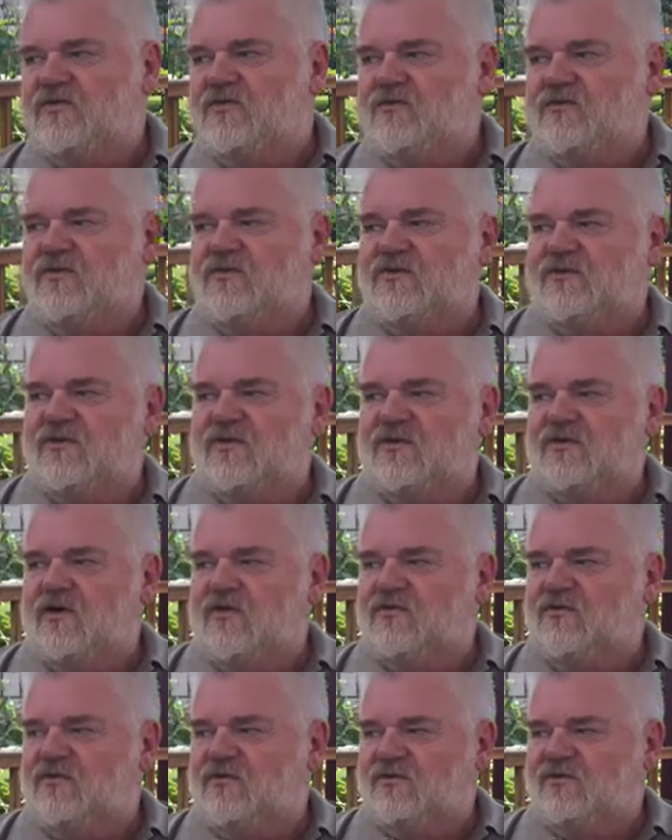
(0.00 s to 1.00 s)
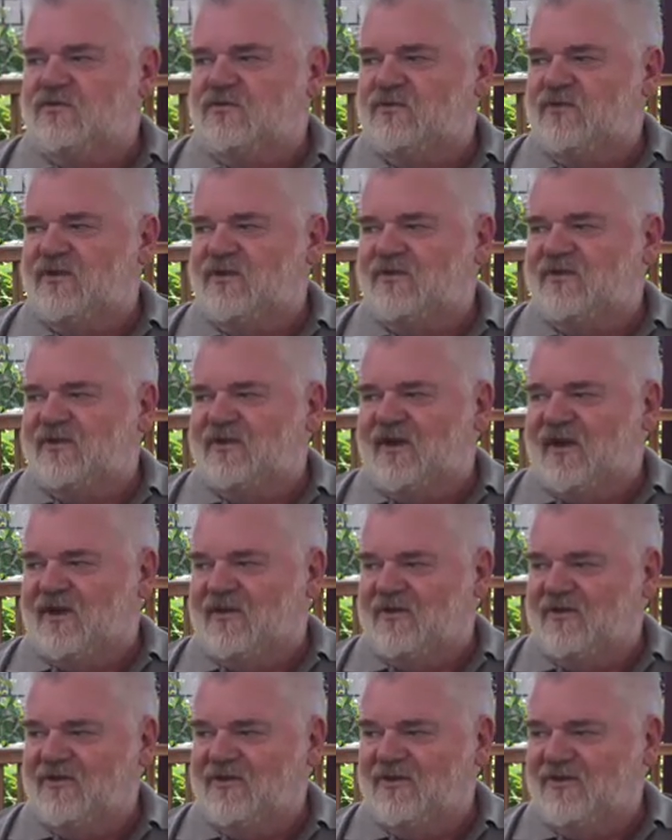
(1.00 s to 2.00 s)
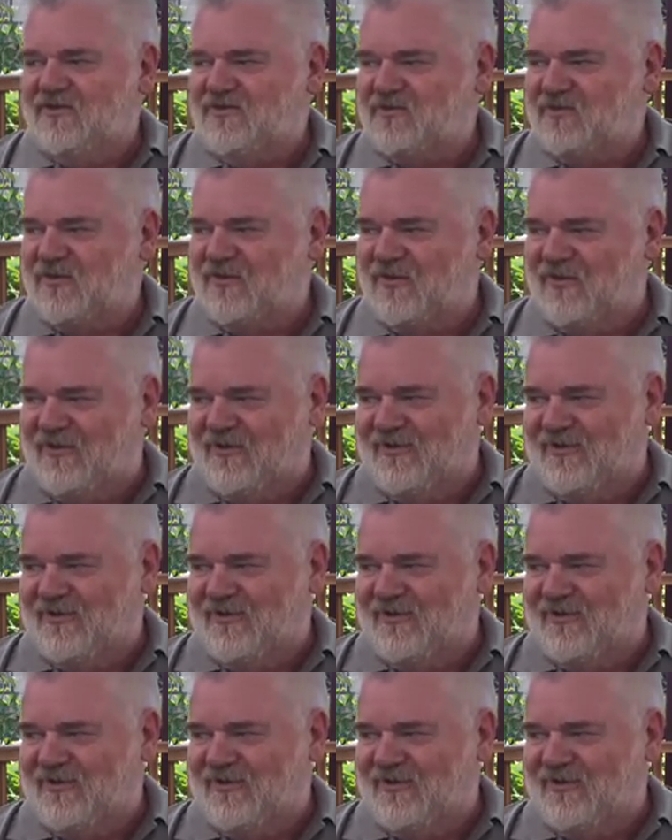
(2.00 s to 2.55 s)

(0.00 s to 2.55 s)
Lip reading: it was the locals who were there to get out of the heat as well.